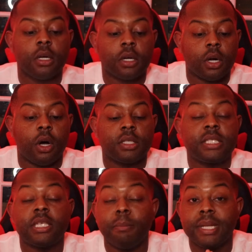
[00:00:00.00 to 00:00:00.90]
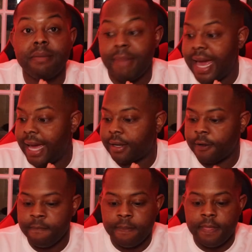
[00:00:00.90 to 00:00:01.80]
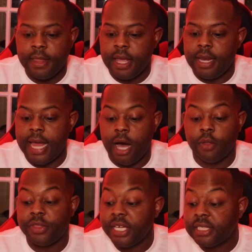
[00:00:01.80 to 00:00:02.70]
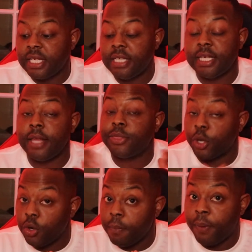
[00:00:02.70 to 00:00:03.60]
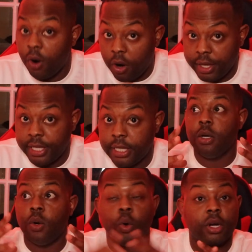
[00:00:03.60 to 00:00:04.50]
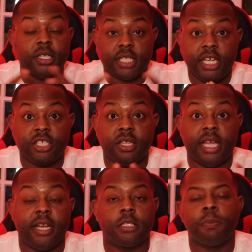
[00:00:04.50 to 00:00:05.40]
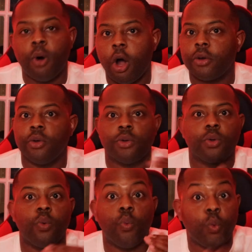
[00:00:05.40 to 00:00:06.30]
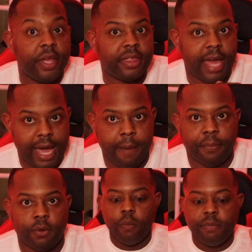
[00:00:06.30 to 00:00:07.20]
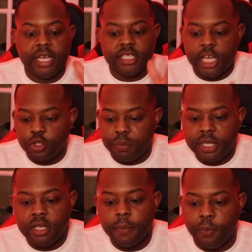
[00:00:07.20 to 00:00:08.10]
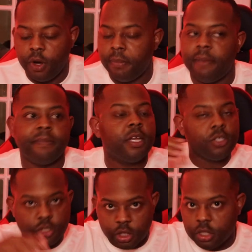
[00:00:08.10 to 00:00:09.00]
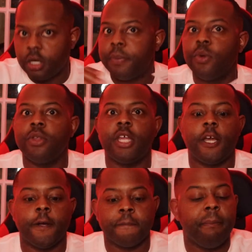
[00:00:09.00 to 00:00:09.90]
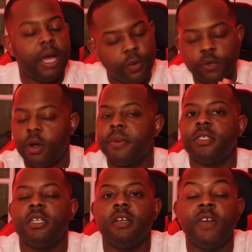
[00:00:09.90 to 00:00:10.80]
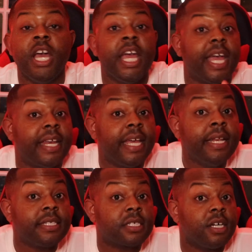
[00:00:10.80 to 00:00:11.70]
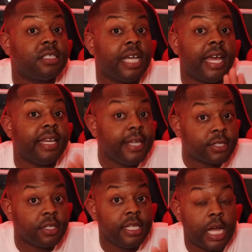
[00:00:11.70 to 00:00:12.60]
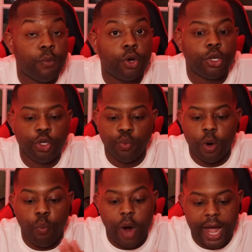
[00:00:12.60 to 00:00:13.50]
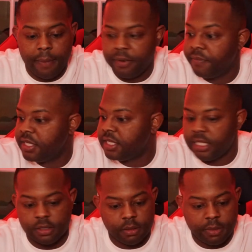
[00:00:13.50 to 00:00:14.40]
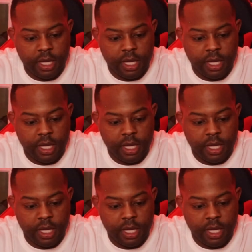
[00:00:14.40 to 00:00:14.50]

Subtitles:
called Simply Mac. Now, this is a third-party organization that is partnered with Apple. They scheduled me the appointment, took the computer there, I met with the representative, and he discussed that initially they were gonna do a wipe of the system.